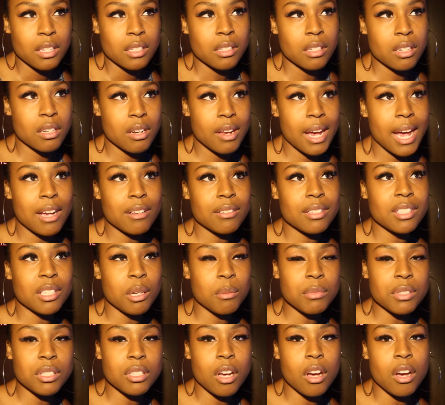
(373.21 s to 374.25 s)
So you know how
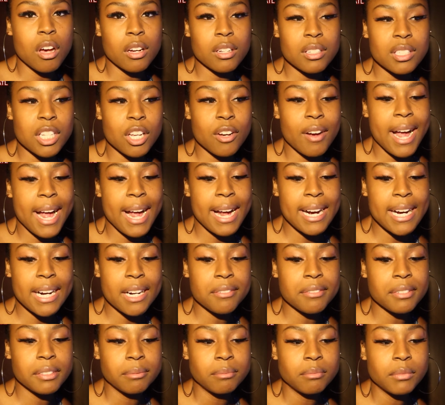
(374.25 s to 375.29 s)
some songs
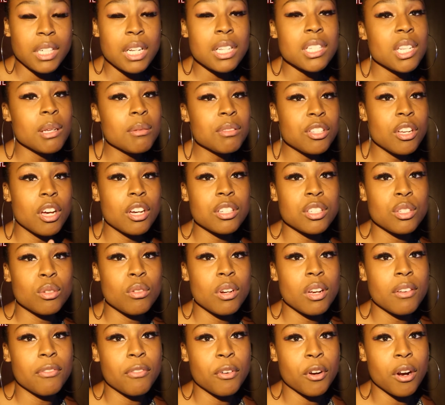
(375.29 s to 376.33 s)

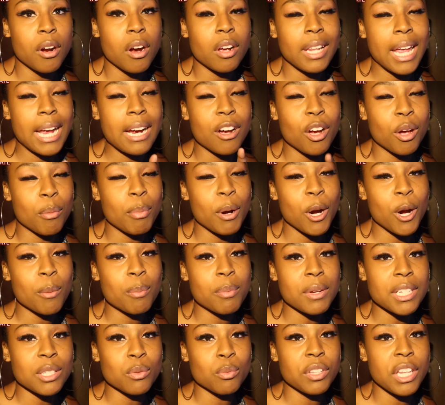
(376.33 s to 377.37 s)
do it for, like, on
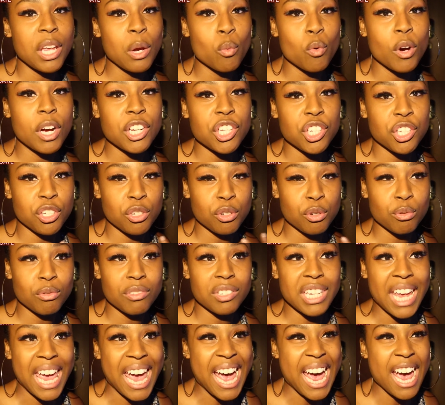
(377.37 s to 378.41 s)
purpose, when they want you
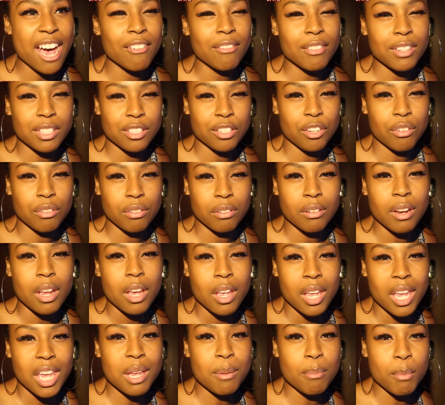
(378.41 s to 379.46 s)
to have a certain
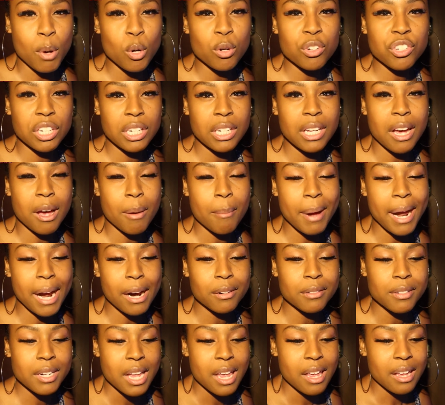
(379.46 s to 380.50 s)
emotion come
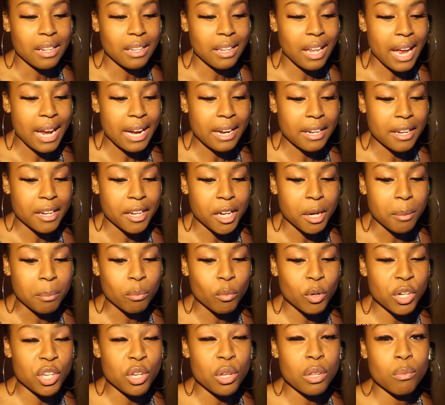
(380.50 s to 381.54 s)
out, like
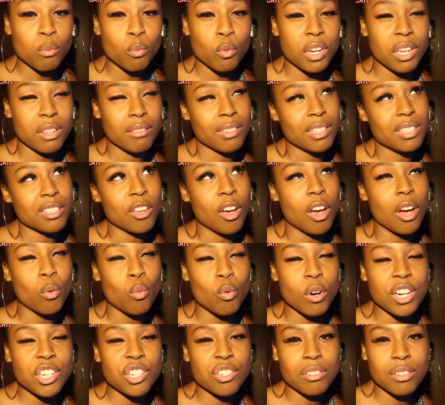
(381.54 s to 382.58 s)
when the
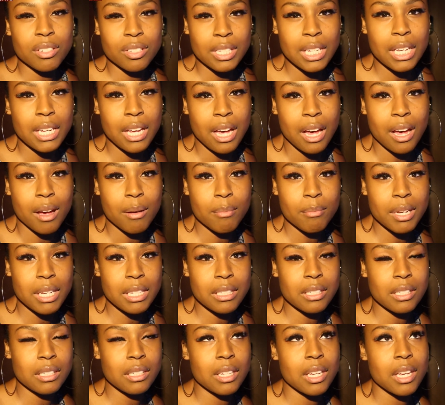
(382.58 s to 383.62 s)
song wants you to stay calm,
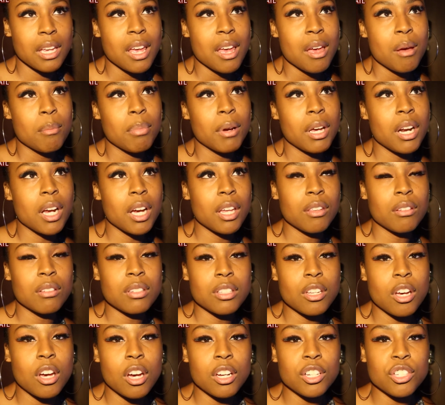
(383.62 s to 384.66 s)
basically. But other
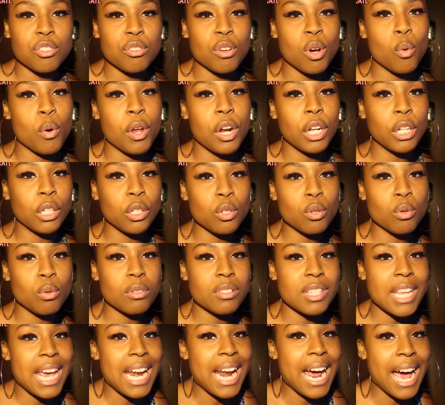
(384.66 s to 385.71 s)
songs, you don't want to
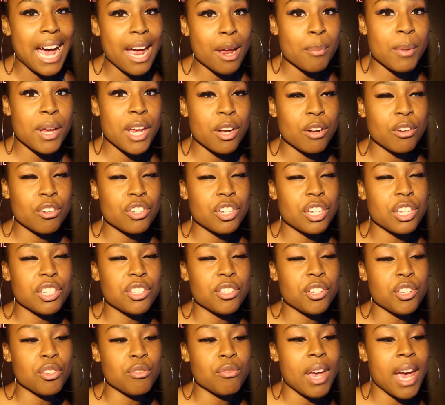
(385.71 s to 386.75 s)
lose that hype energy,
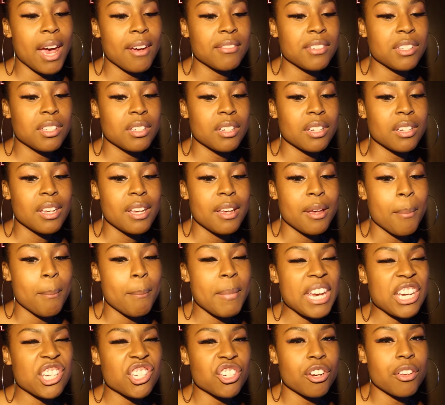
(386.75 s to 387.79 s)
so you have to
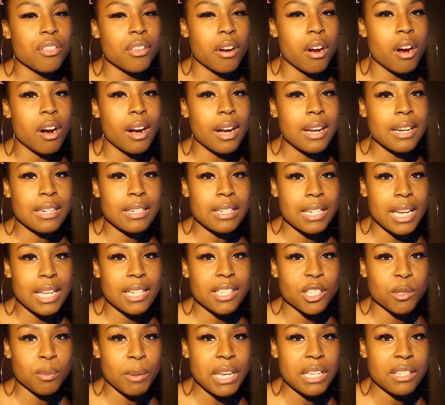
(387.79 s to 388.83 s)
make sure there aren't
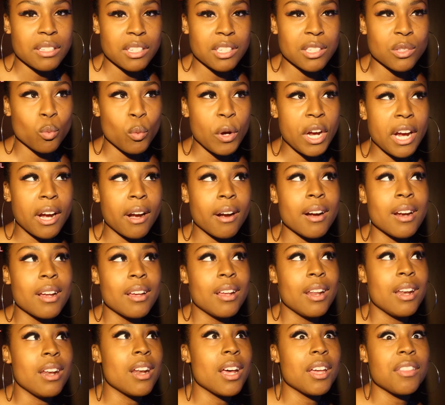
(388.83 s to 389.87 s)
dead spaces where
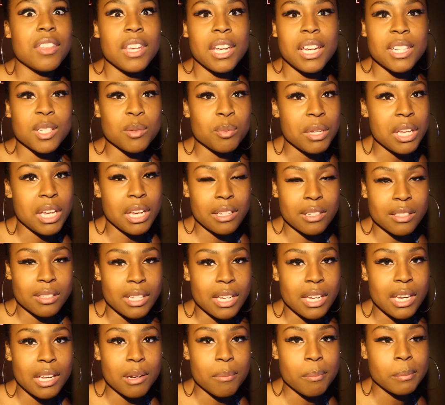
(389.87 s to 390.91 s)
nothing is being
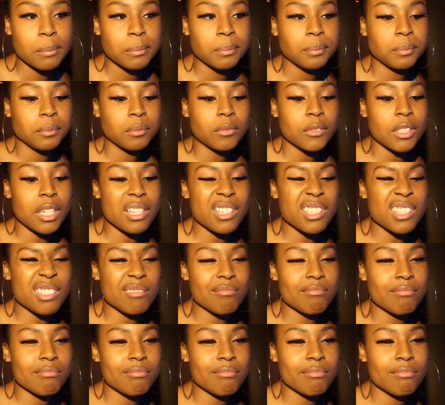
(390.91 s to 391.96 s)
said,
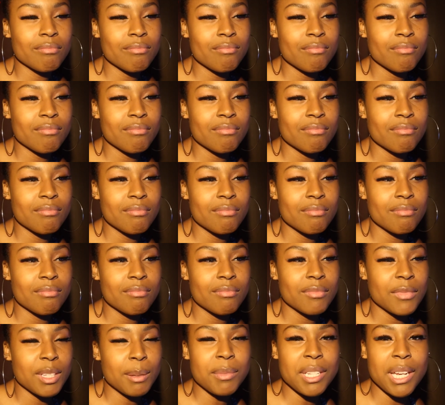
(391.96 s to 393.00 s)
because
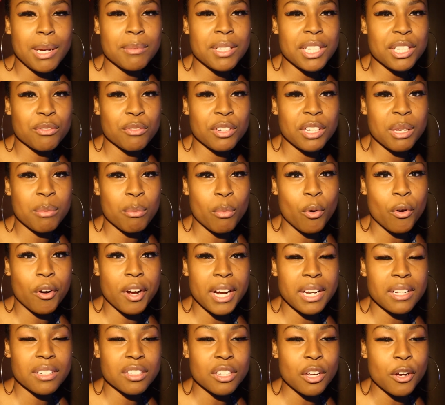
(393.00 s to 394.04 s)
sometimes that's really
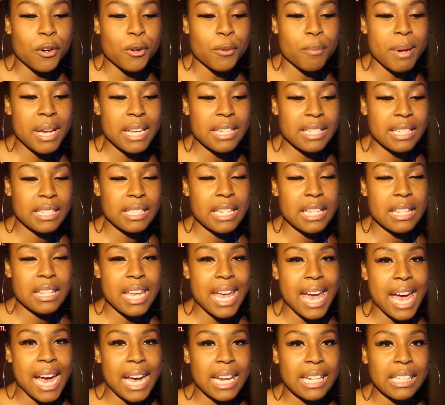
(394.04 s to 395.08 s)
boring. So basically,
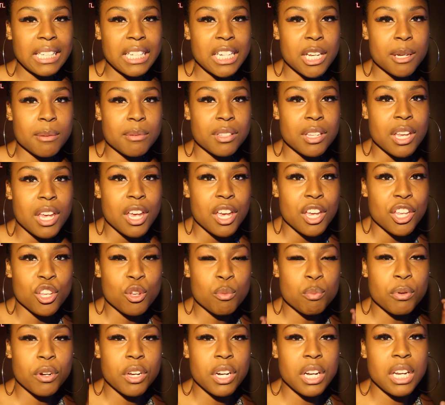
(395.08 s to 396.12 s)
the ad-libs,
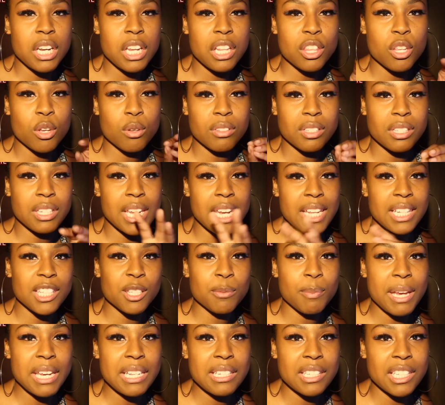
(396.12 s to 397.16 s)
you put it in those dead
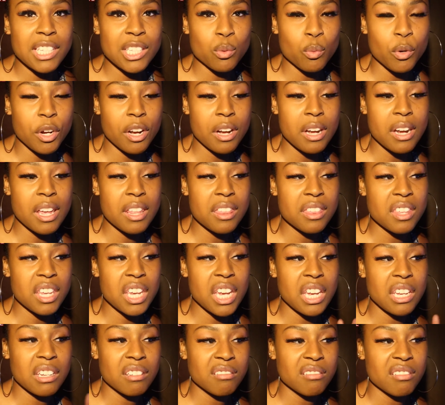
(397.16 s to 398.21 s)
spaces where
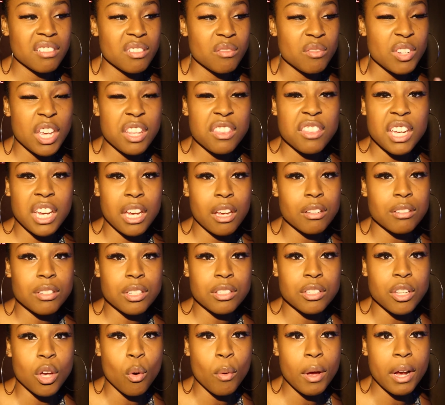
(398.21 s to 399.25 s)
nothing else
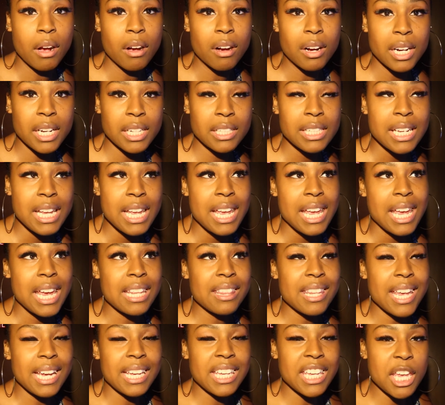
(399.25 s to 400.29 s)
is going on,
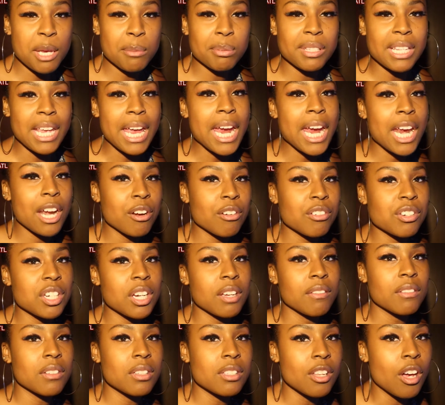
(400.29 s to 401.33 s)
and that keeps the energy
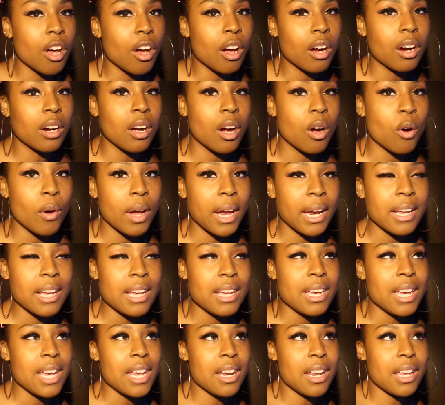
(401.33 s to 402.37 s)
of the song going,
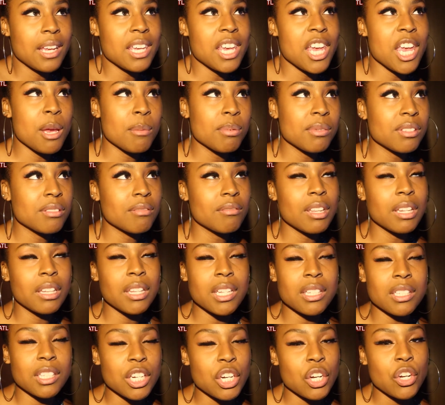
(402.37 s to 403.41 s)
and it keeps the
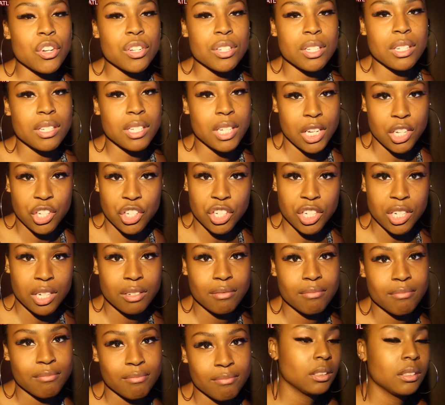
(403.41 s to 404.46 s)
listener's
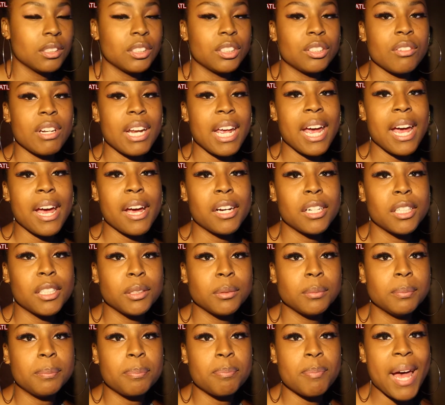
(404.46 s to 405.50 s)
attention. So
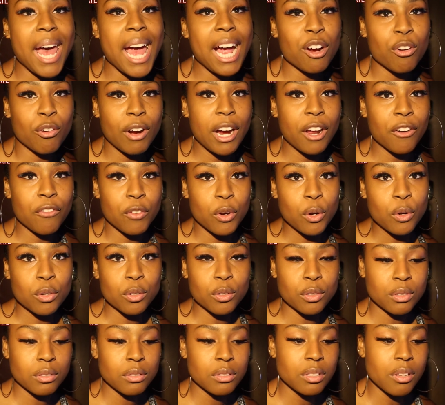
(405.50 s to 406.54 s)
now, background
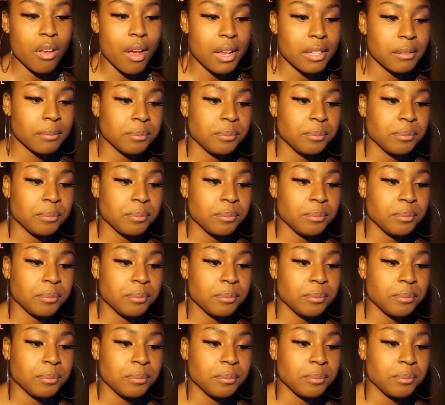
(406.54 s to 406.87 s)
vocals.